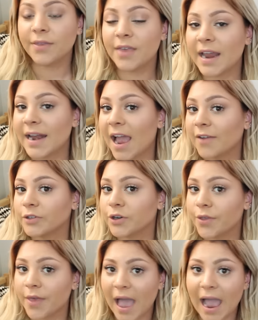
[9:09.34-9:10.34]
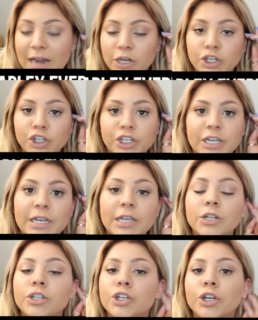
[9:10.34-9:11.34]
Then after that,
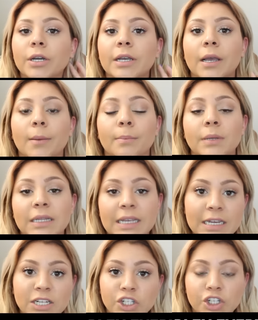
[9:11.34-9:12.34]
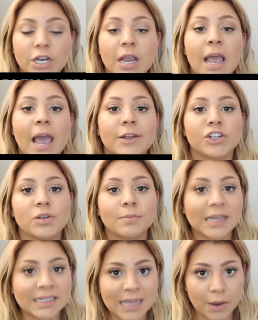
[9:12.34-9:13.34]
she took bleach and she
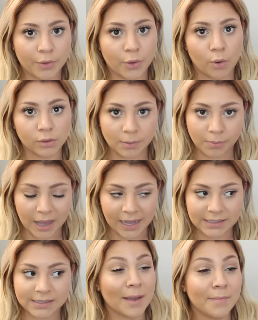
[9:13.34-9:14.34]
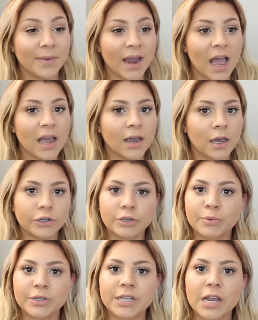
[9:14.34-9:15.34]
mixed that with Olaplex. I'm not
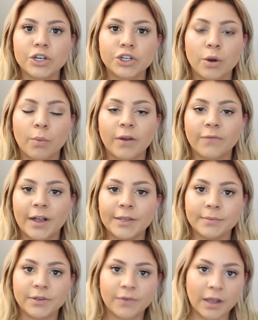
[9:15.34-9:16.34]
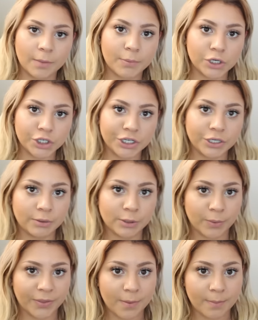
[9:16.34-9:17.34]
100% sure what volume developer she
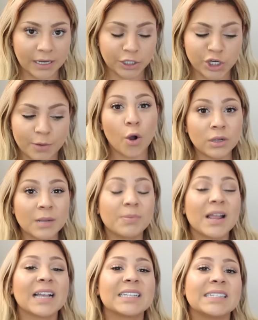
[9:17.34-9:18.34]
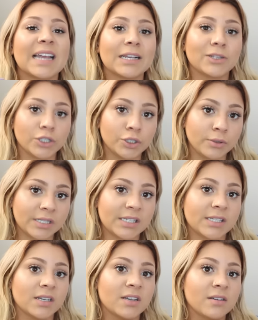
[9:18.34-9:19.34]
used with the mixture. Olaplex
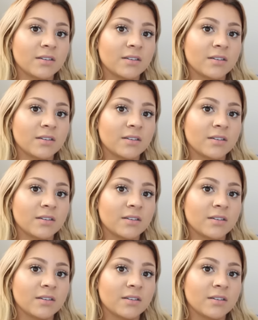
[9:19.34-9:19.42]
dilutes